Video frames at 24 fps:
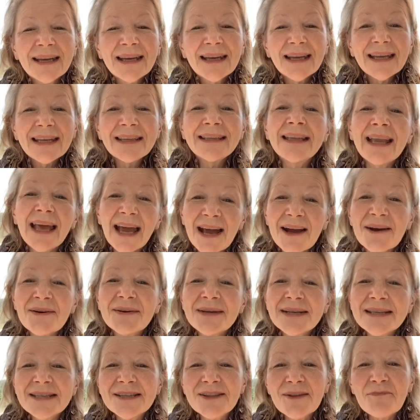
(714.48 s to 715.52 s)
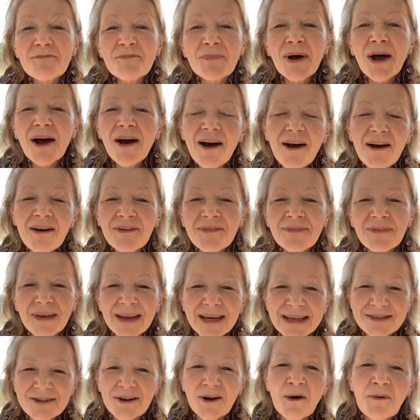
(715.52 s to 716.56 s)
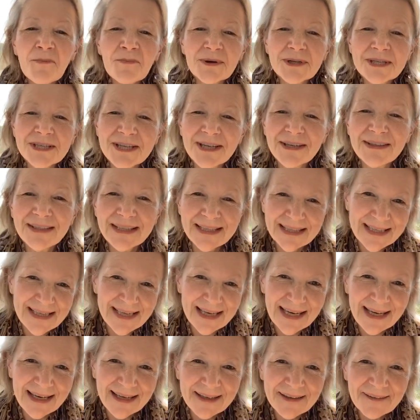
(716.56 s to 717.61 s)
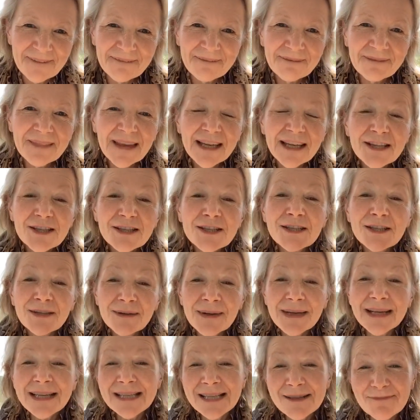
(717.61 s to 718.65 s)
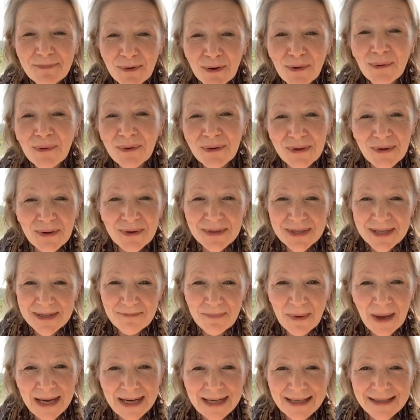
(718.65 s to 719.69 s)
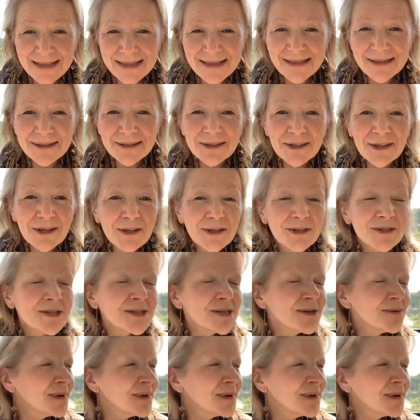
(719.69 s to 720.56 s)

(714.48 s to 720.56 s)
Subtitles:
now is the perfect opportunity to explore your space, to